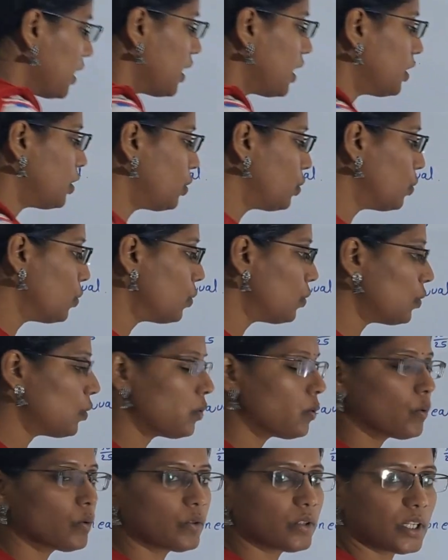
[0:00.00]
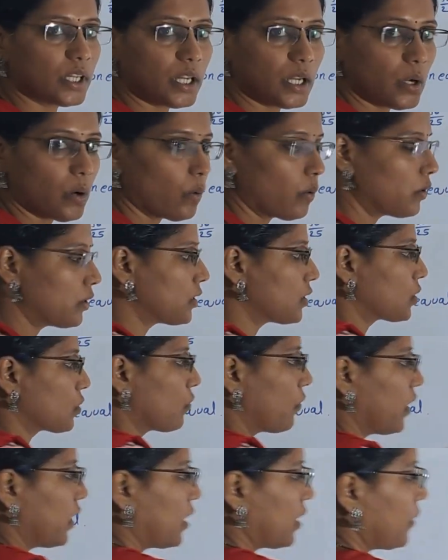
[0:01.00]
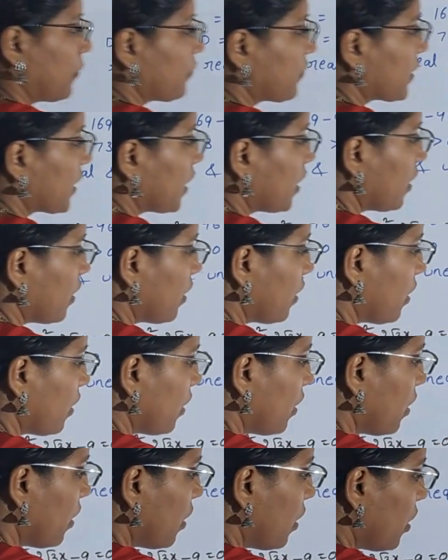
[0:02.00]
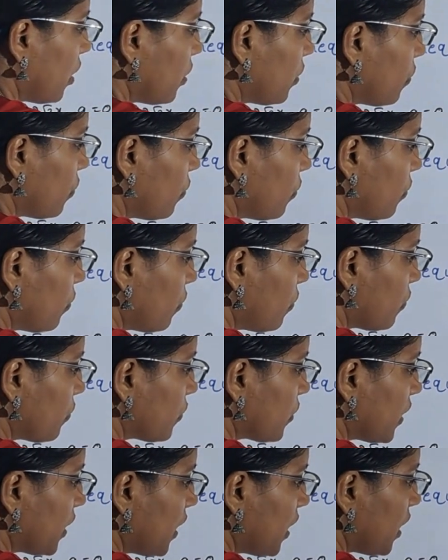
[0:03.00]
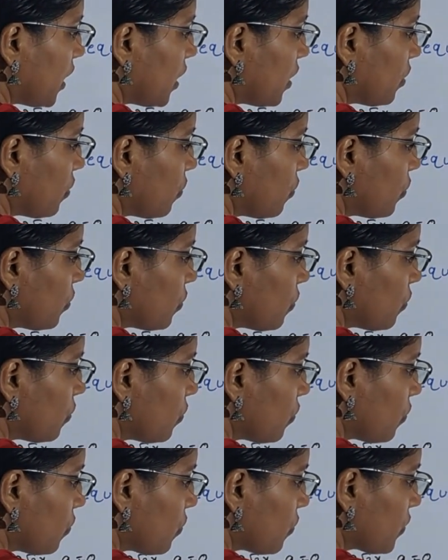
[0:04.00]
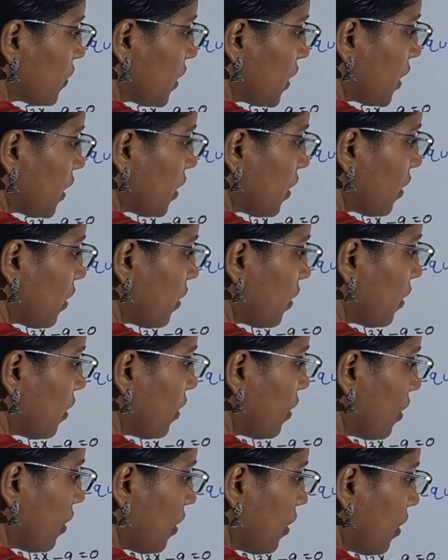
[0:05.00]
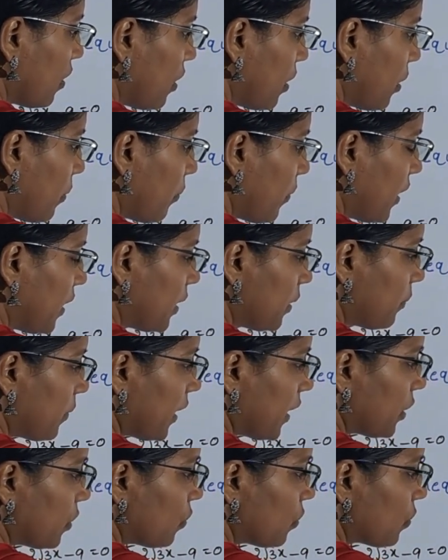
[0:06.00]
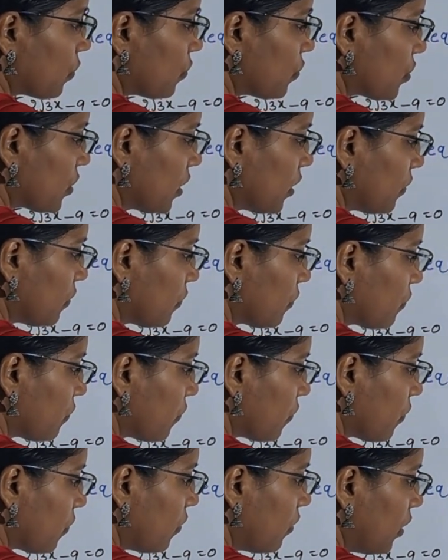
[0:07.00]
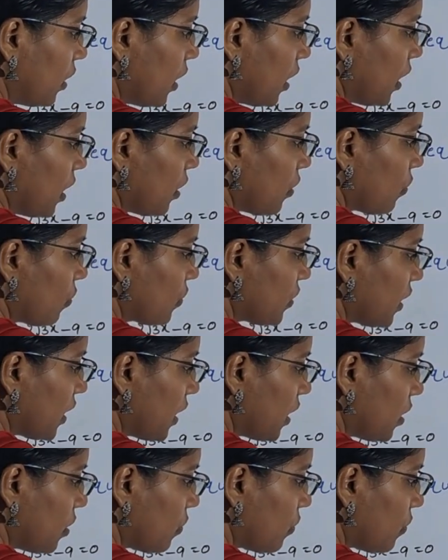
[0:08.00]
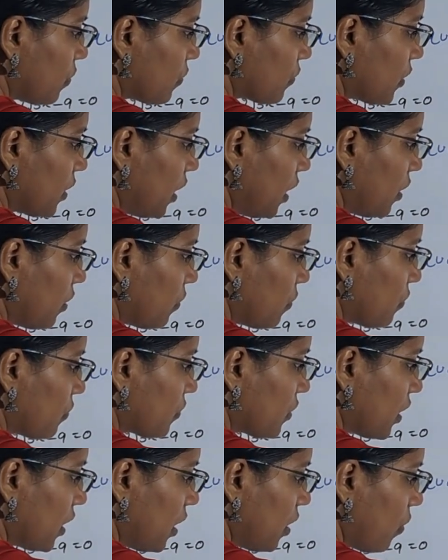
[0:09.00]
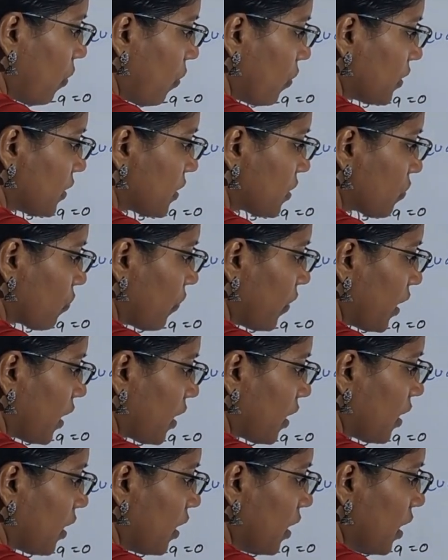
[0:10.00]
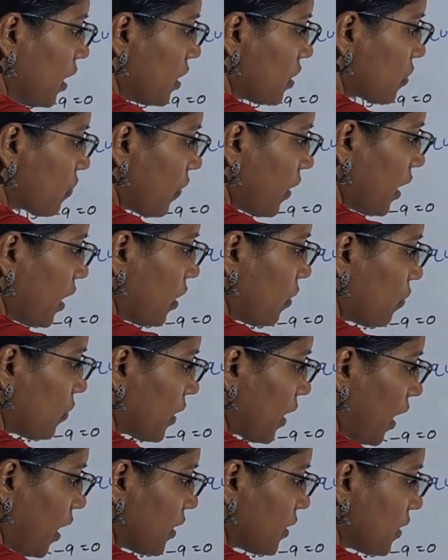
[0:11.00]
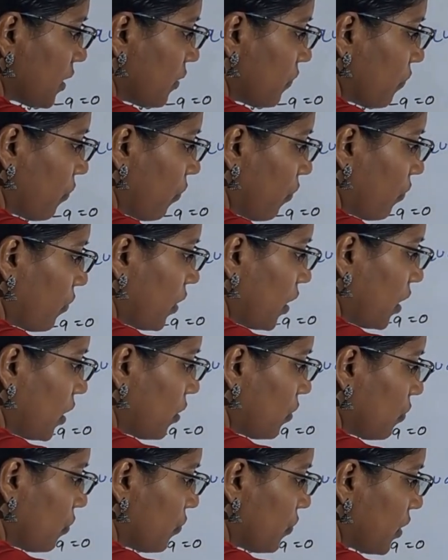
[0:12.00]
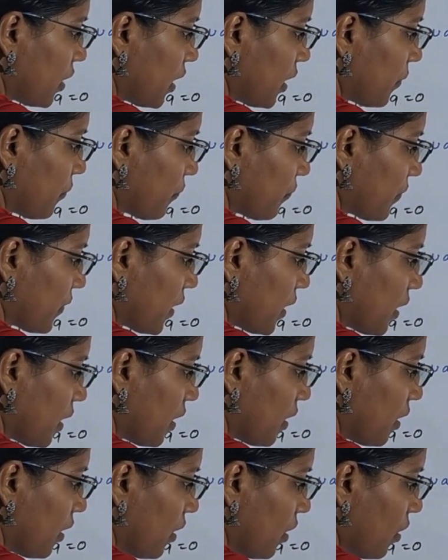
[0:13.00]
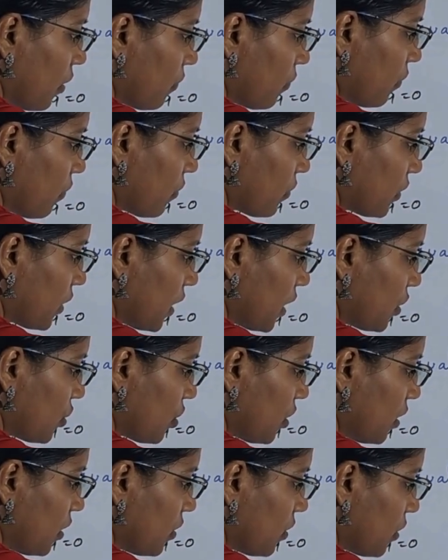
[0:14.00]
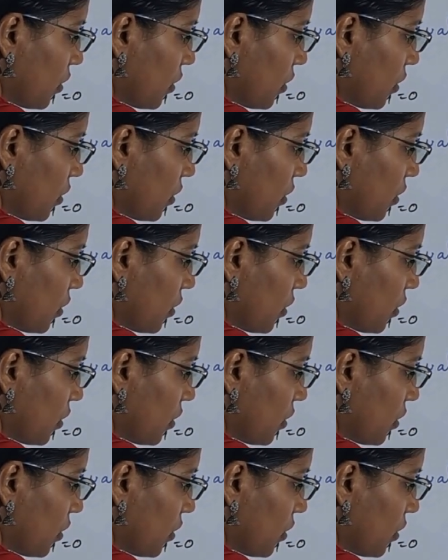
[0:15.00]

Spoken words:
Here 2 root 3 whole square. 2 root 3 into 2 root 3. Multiply 2 2 ja 4. Root 3 into root 3 whole square. Square root cancel 4 into 3. 4 3 ja